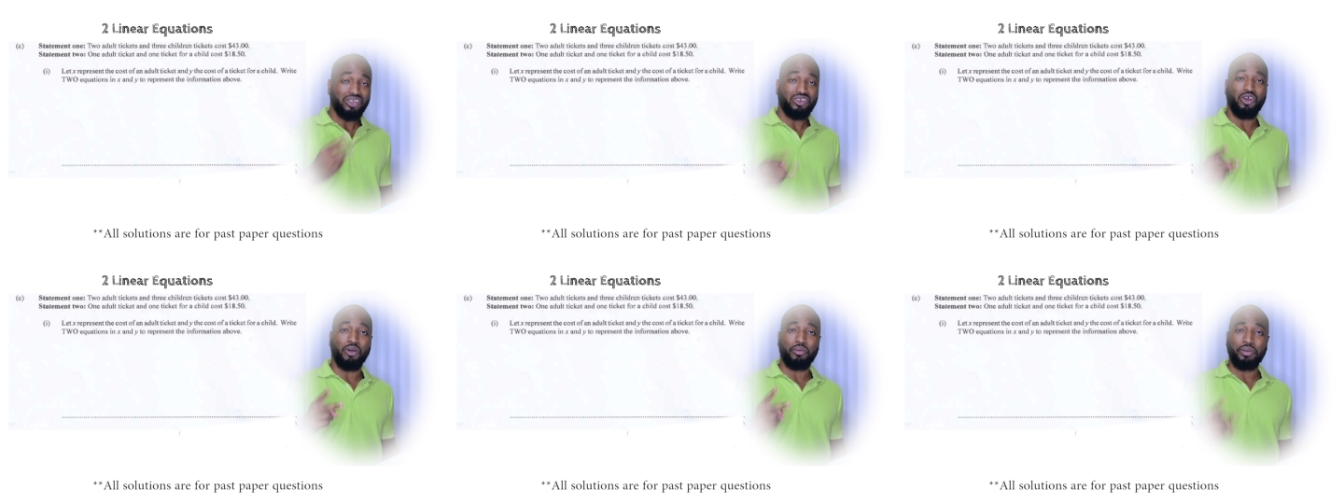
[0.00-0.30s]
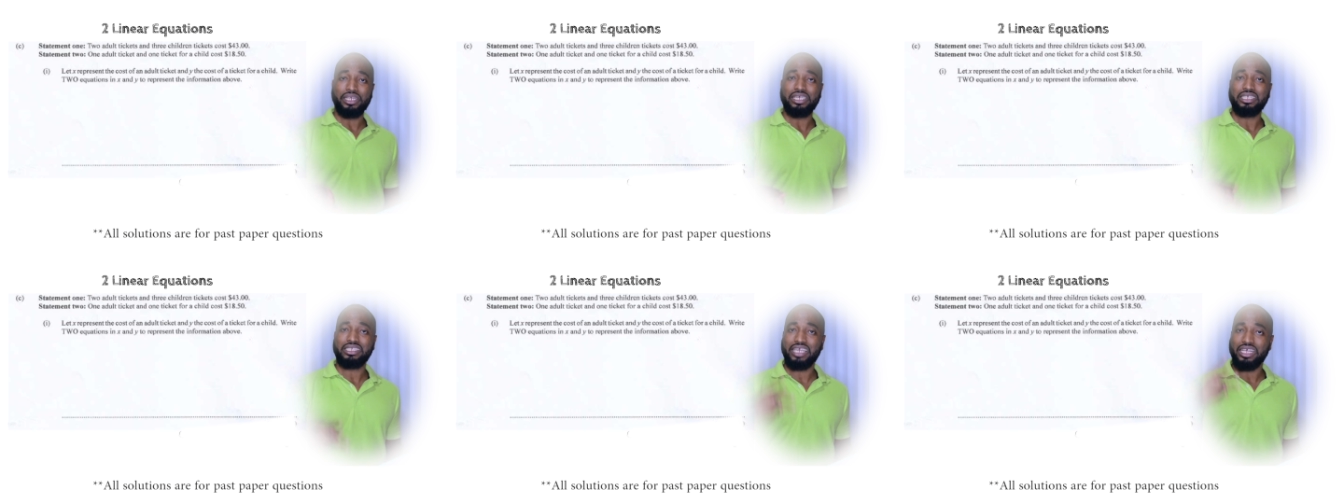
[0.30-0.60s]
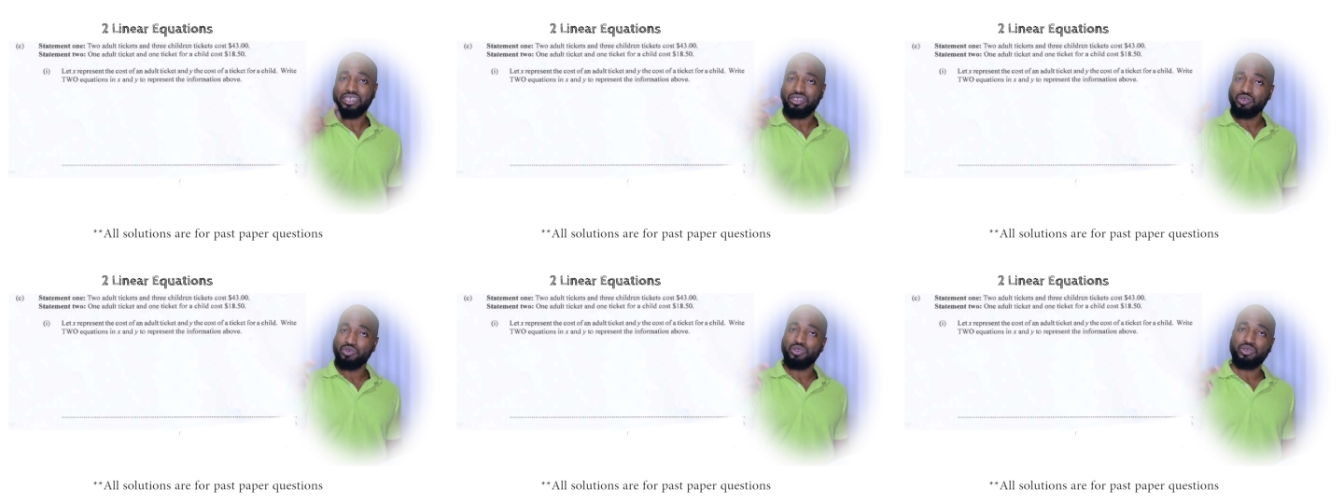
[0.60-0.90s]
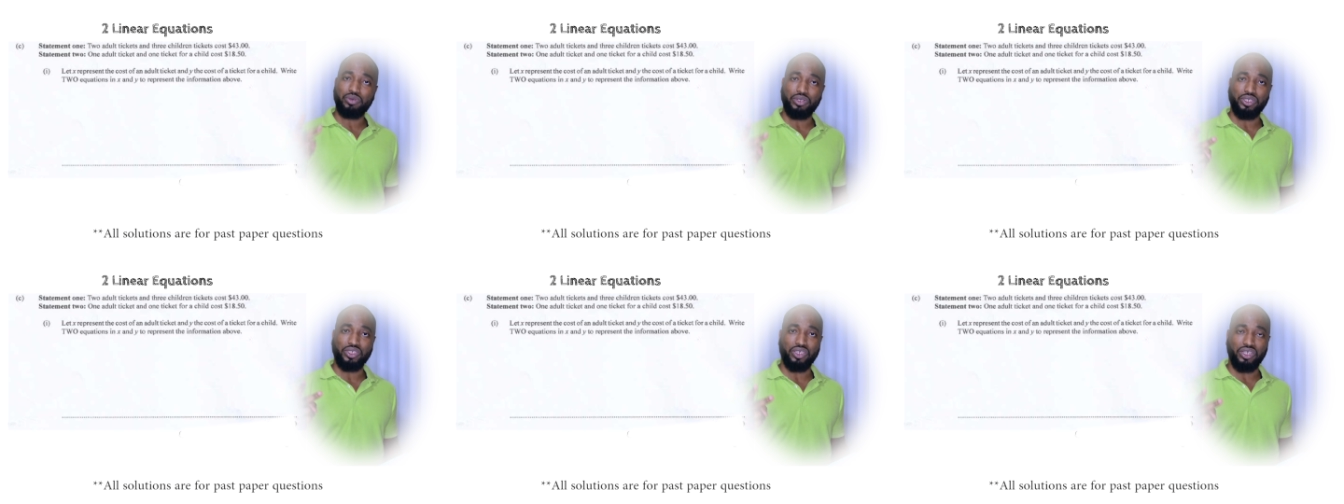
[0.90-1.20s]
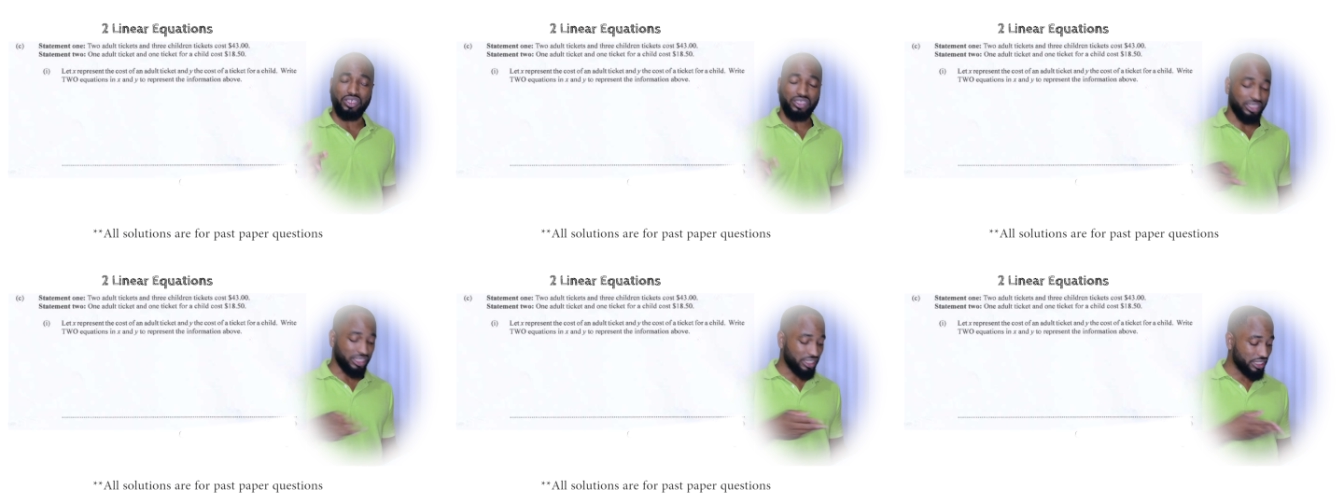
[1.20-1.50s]
Normally you get two
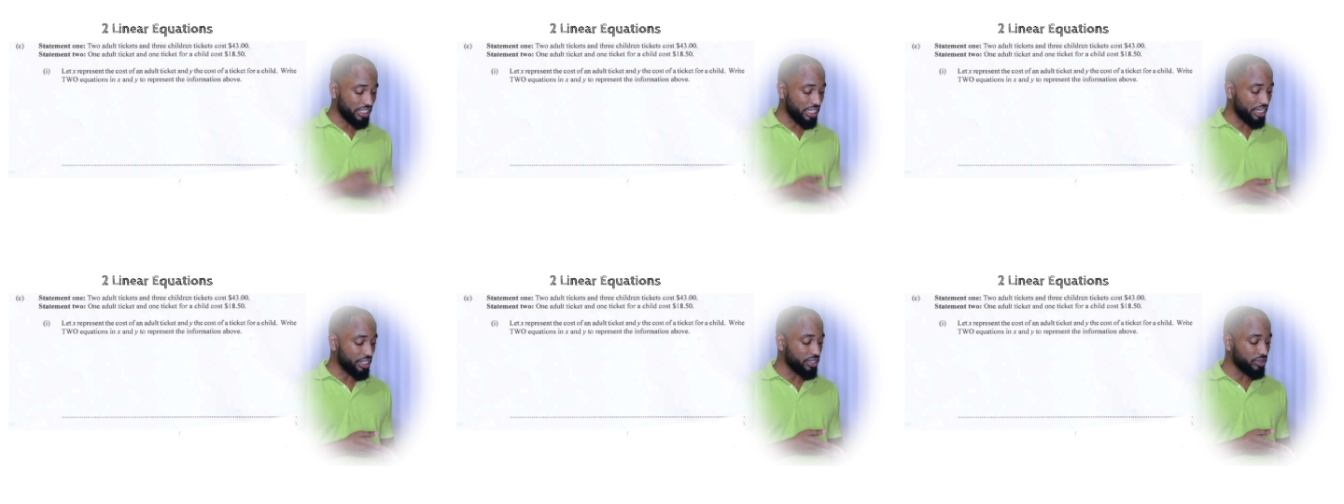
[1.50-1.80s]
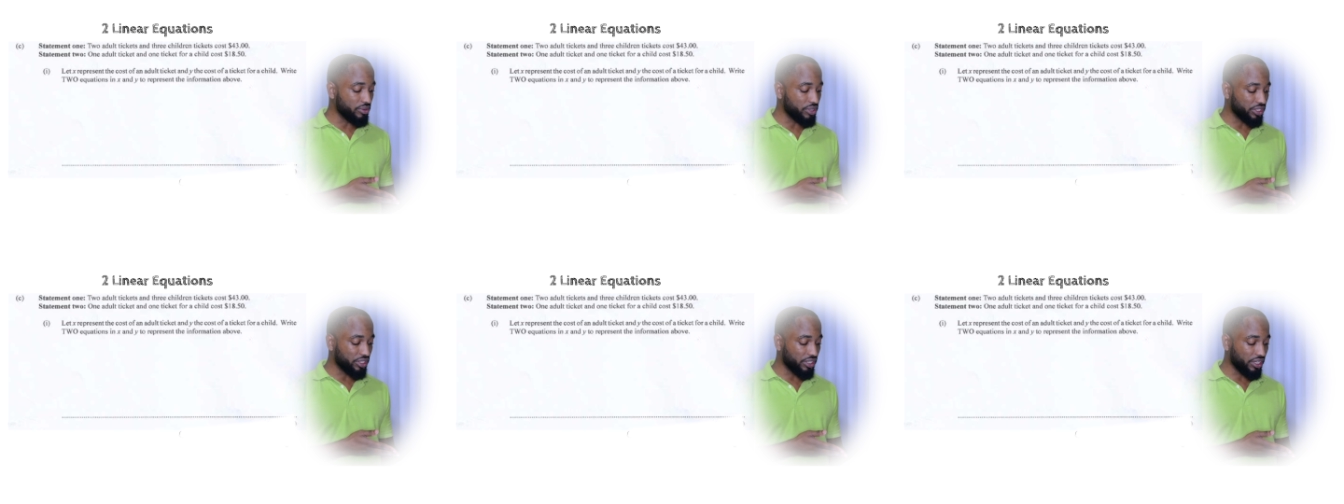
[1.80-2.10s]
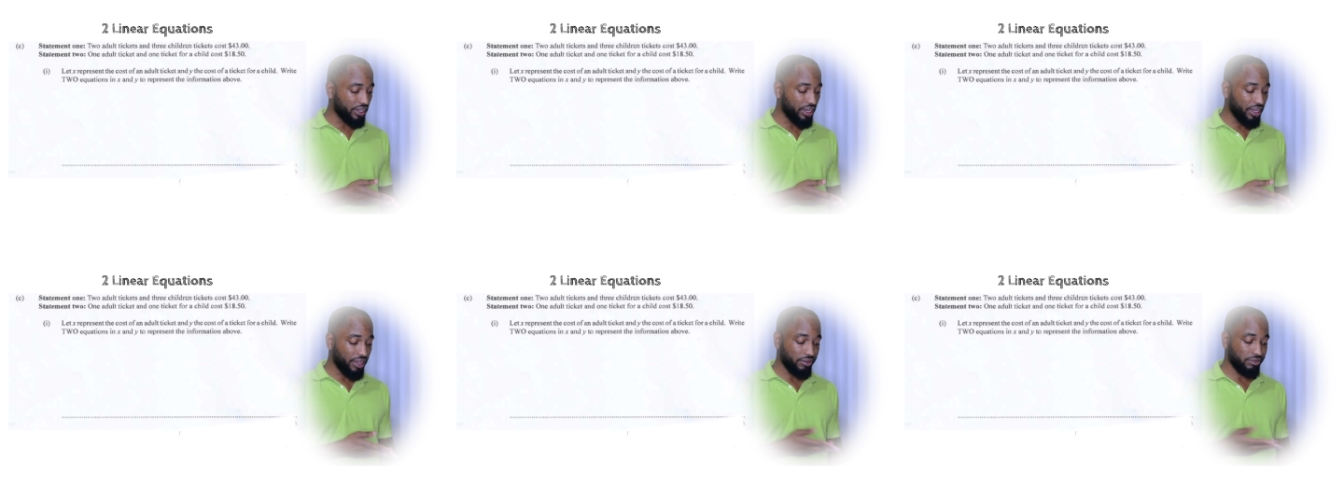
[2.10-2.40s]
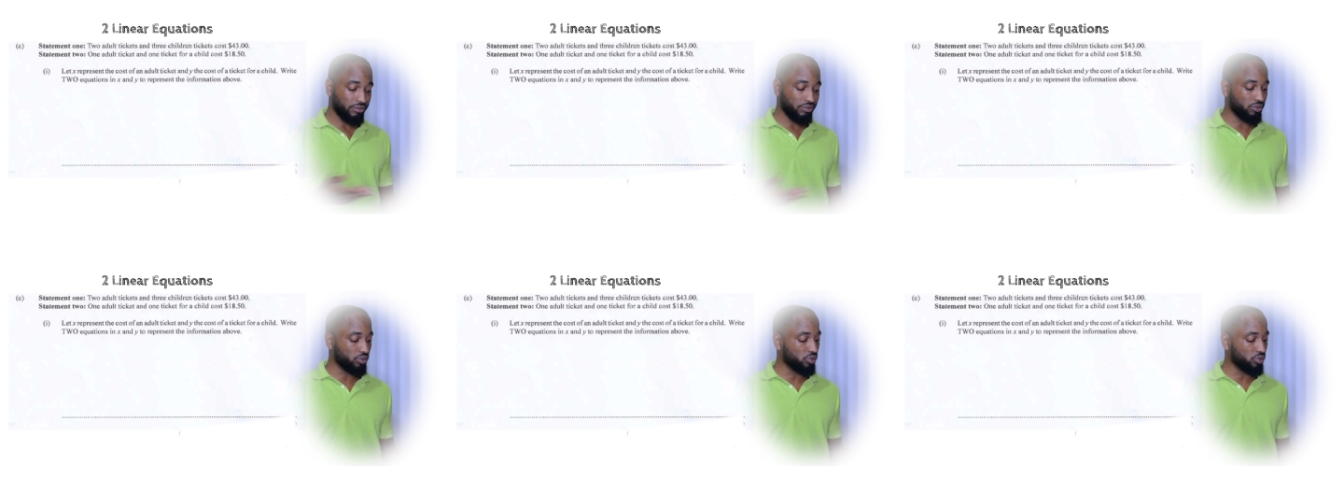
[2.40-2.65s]
equations. You see an equation here?